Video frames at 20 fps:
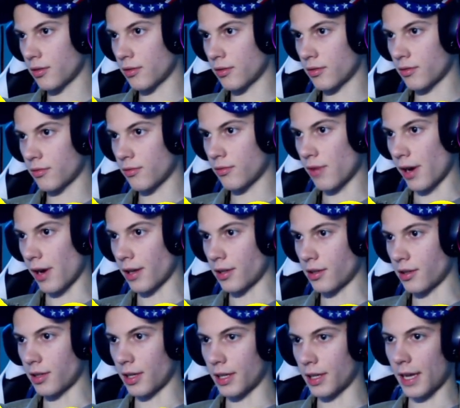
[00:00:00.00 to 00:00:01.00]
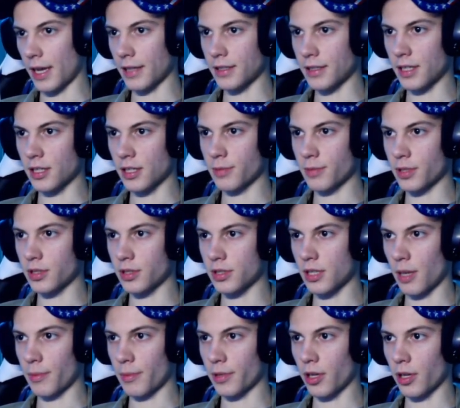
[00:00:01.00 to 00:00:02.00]
Right, it can't sense me
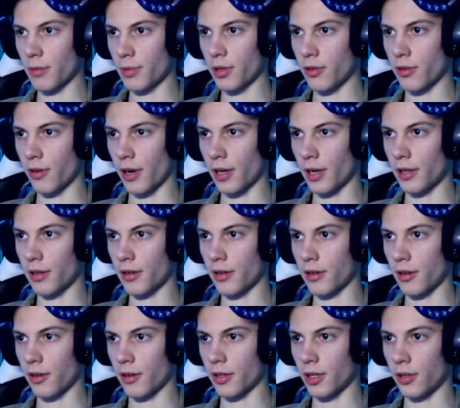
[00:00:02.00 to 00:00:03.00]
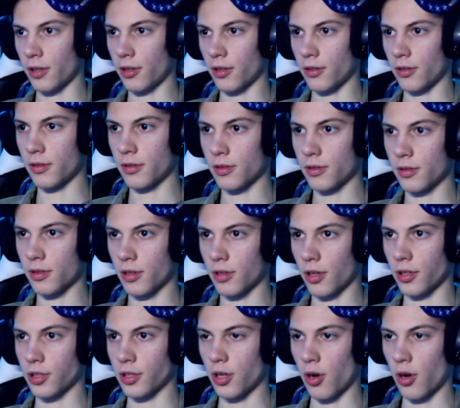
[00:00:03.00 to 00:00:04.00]
stepping up here, right? Okay, good,
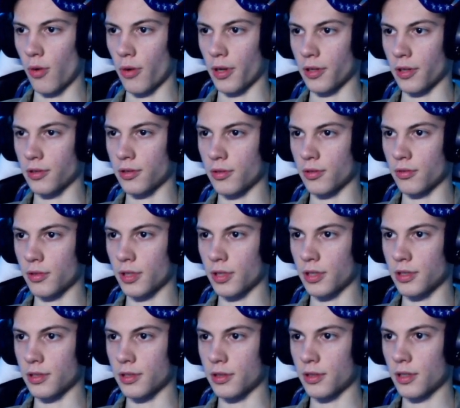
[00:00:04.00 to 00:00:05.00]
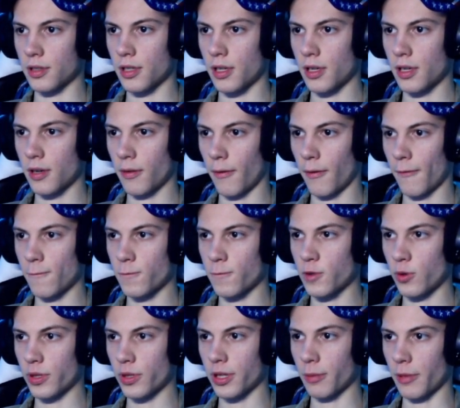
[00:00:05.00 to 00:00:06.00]
because you don't want it to, because we
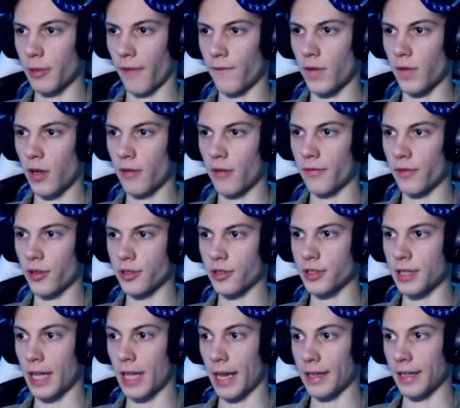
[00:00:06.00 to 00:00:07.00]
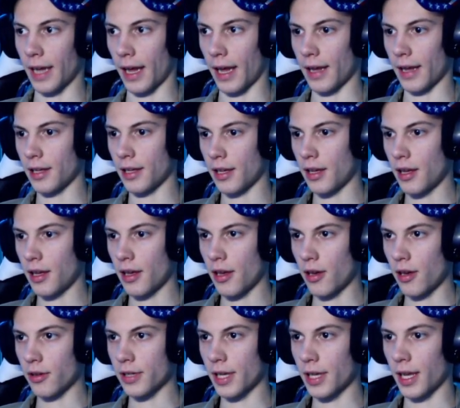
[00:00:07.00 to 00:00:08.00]
want them to fall first, then die.
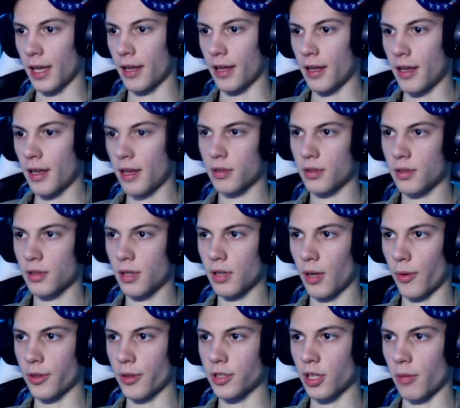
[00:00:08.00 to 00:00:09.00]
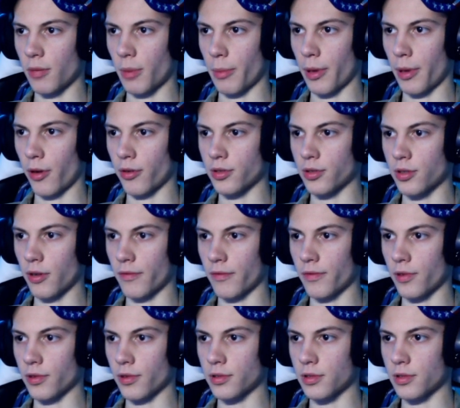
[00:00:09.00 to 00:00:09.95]
Okay, I want to set up my powder snow first.